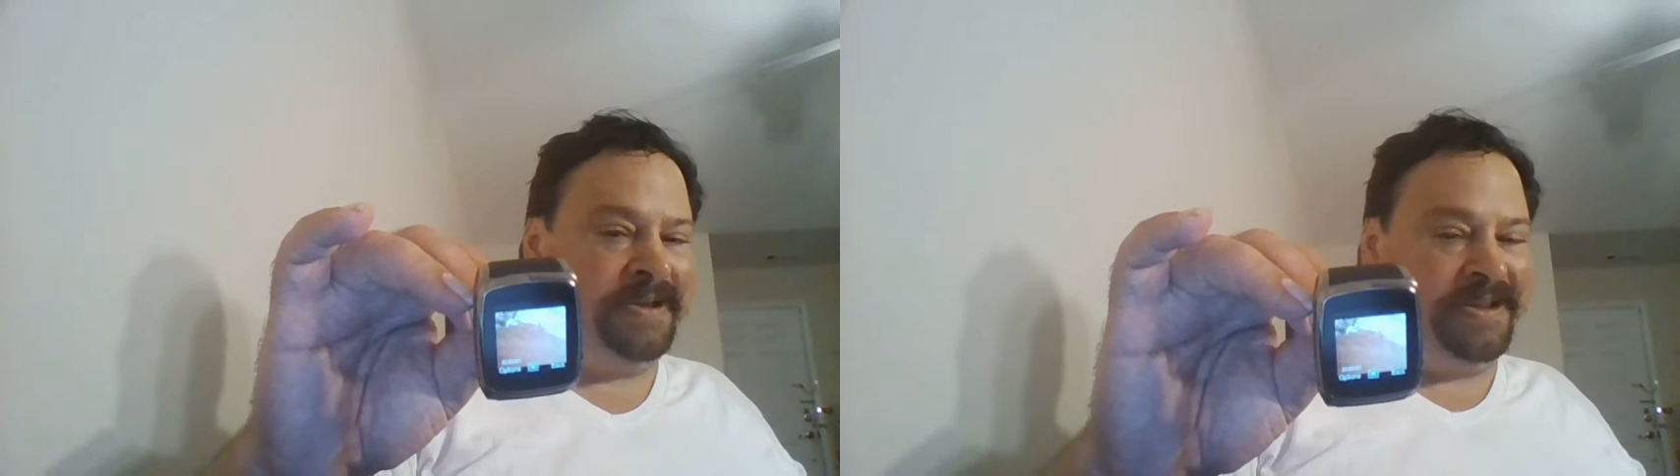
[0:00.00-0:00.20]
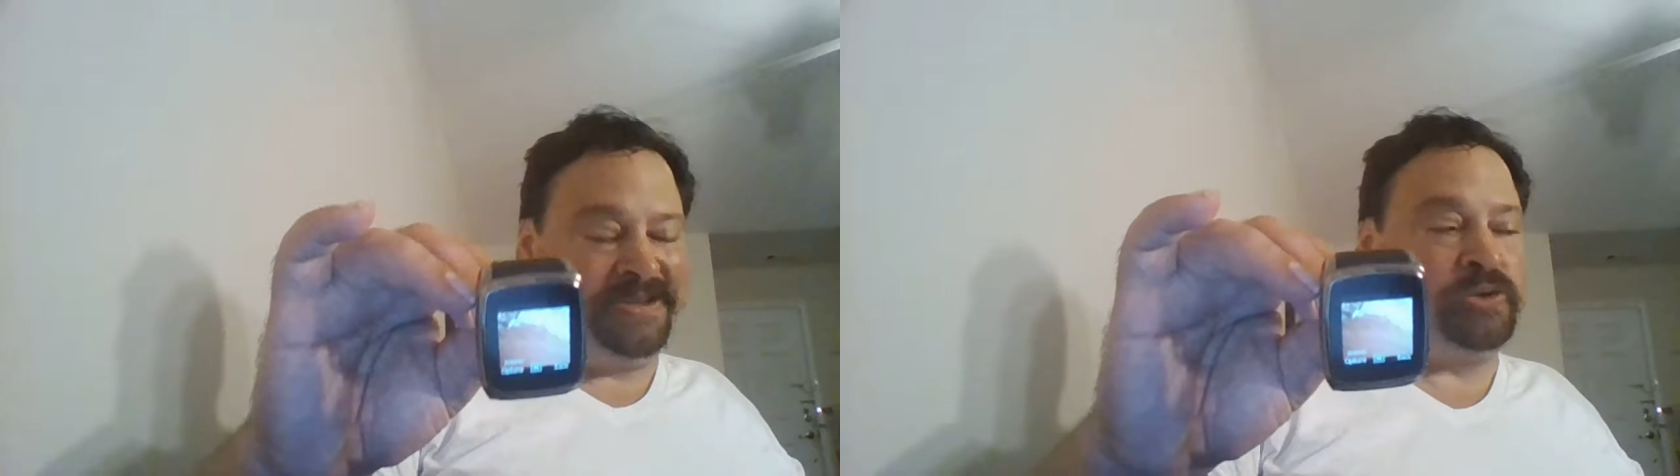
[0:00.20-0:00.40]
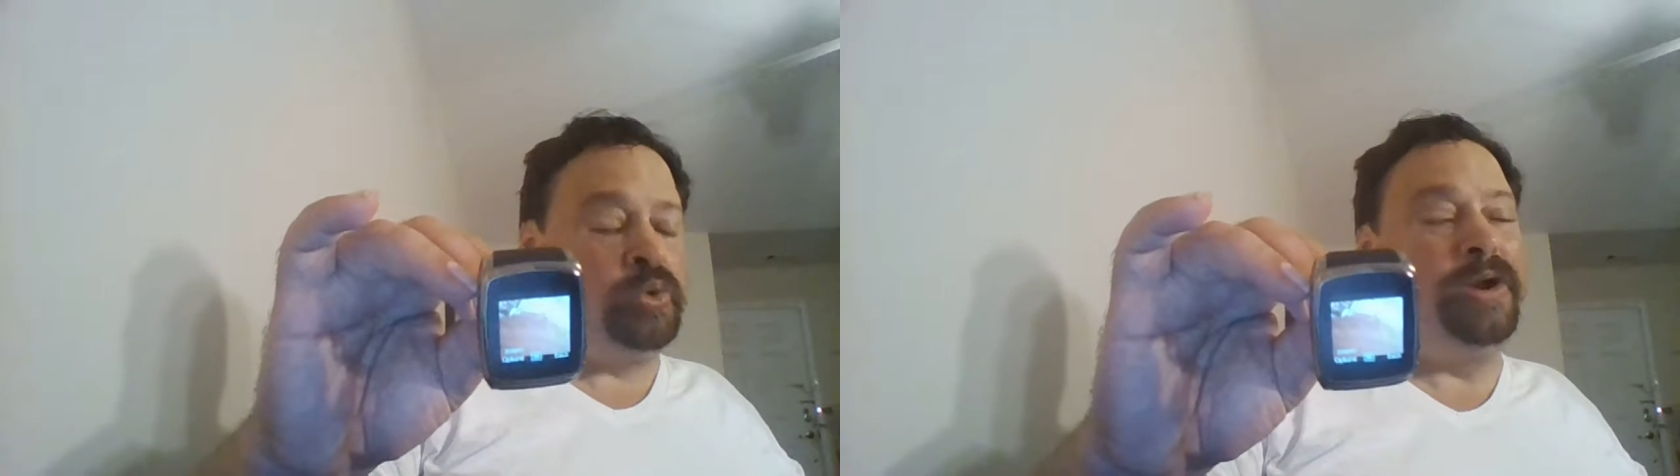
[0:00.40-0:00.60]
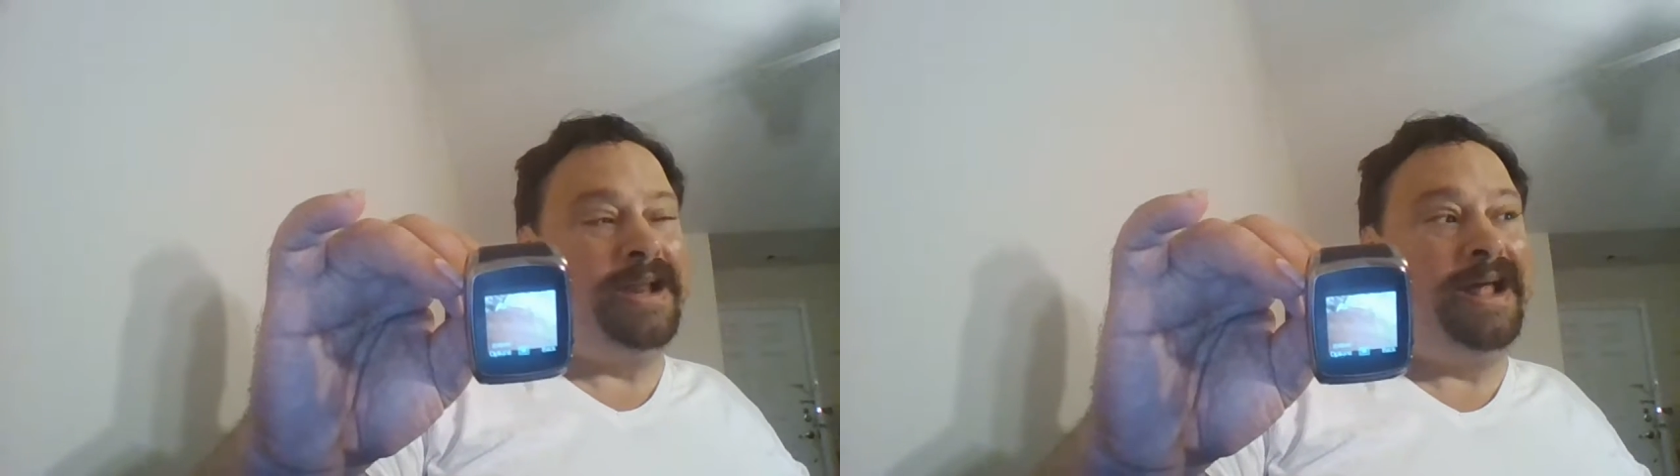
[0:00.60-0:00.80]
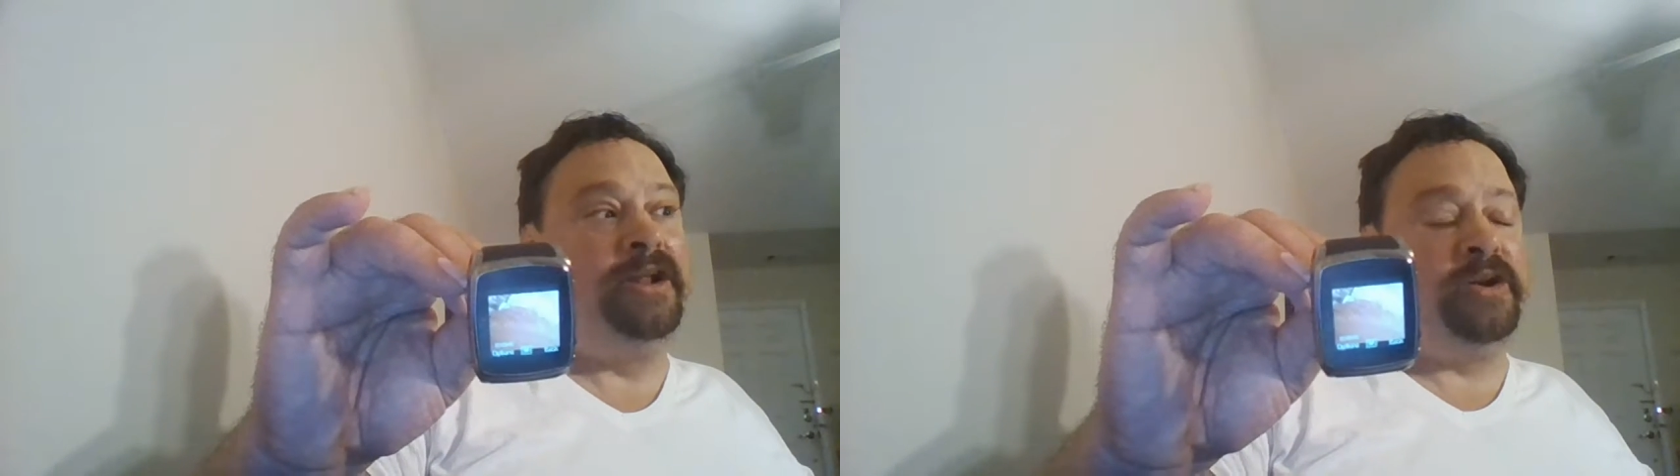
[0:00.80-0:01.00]
It's a
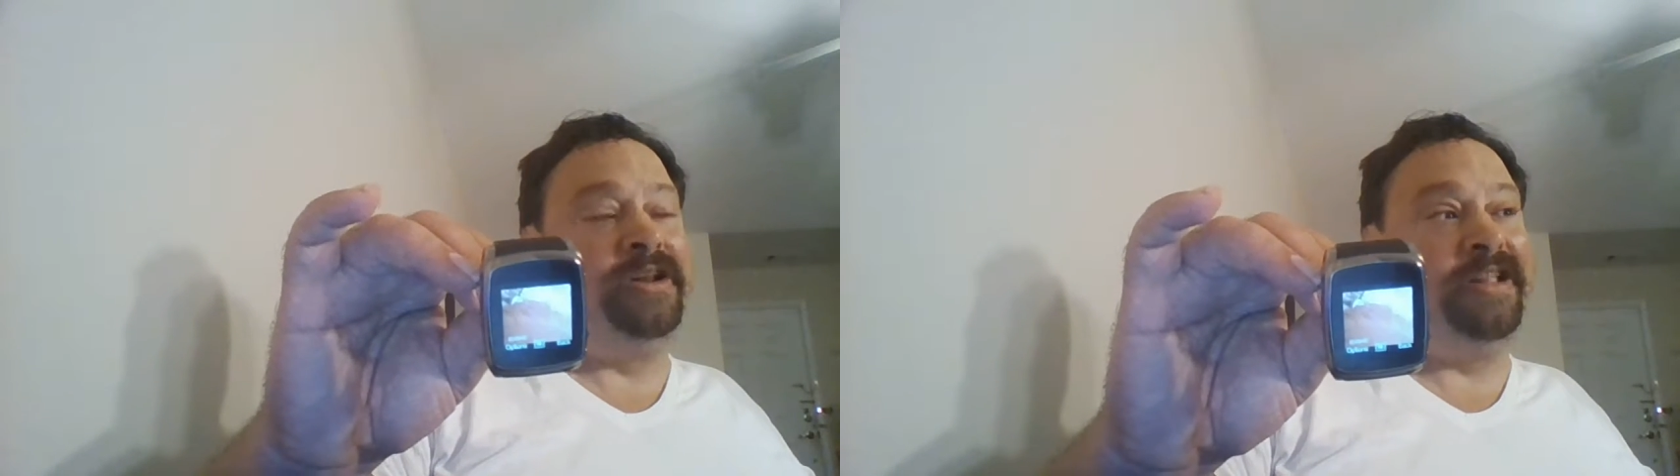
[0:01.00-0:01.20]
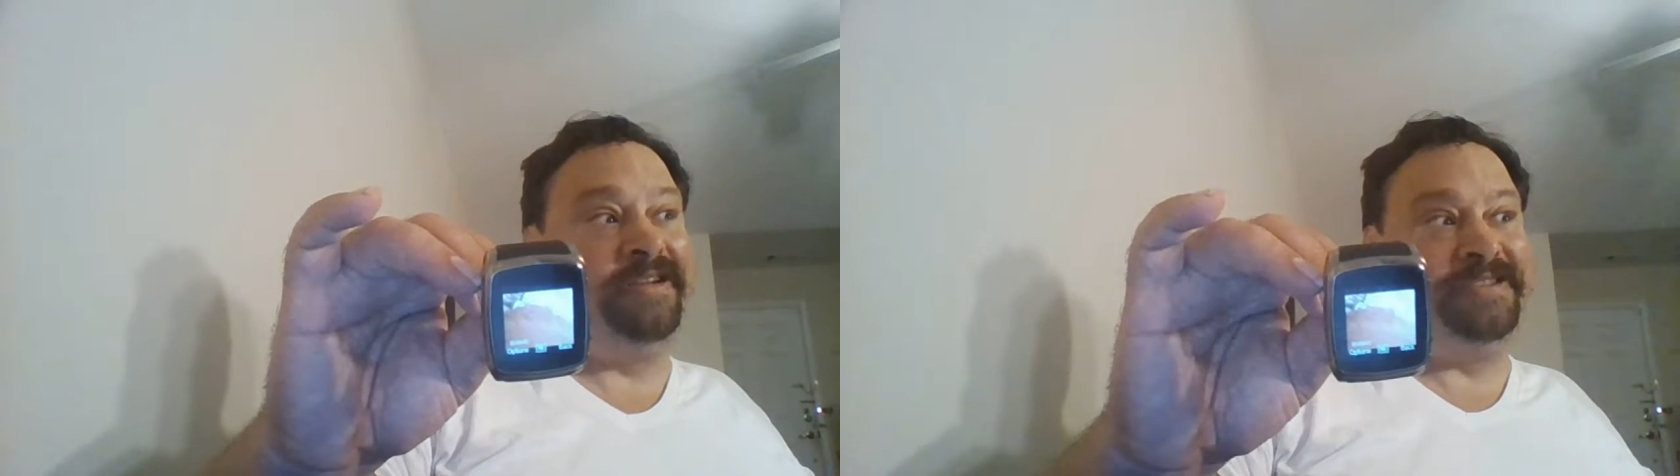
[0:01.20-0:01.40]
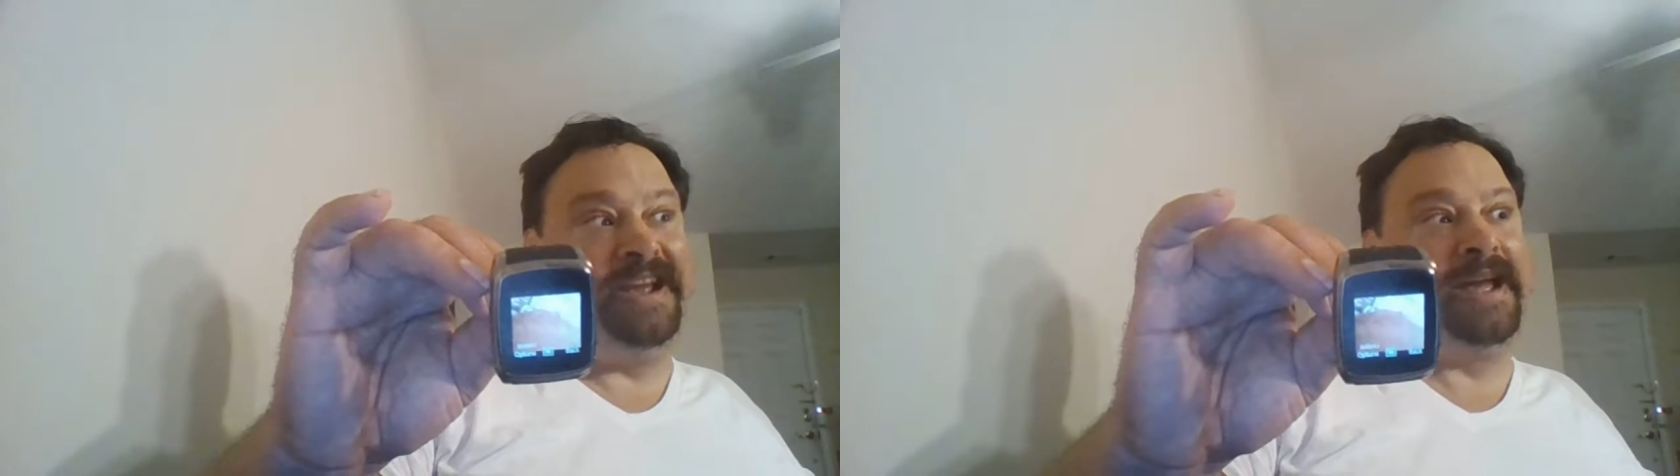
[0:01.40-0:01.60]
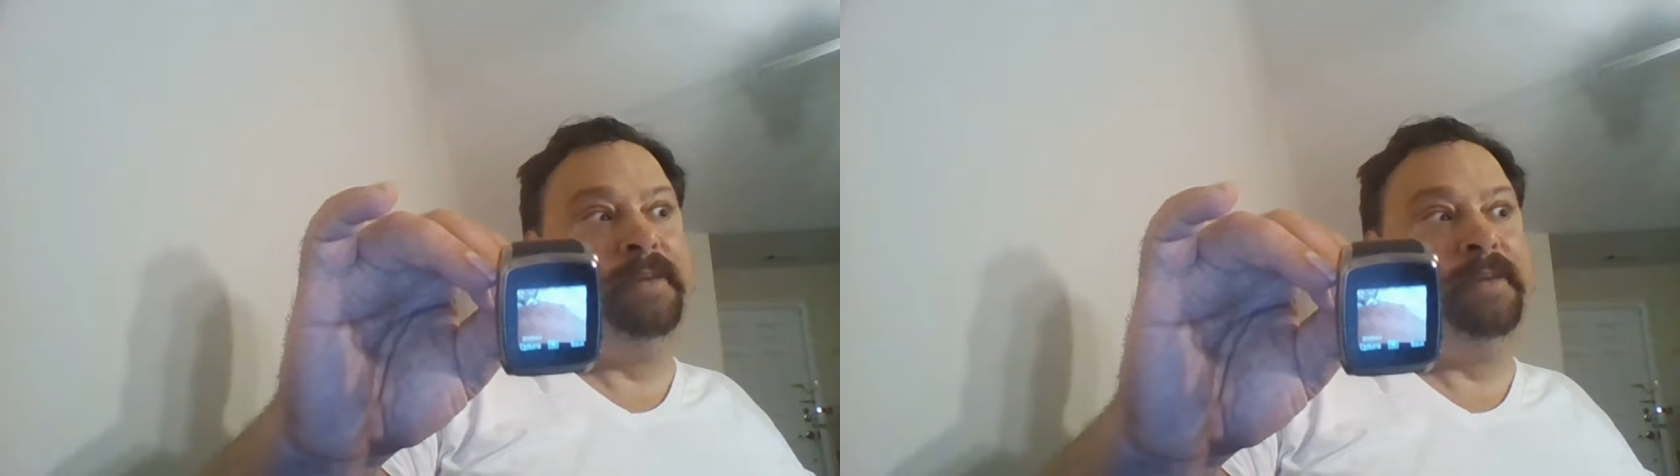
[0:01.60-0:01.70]
$2,900 check.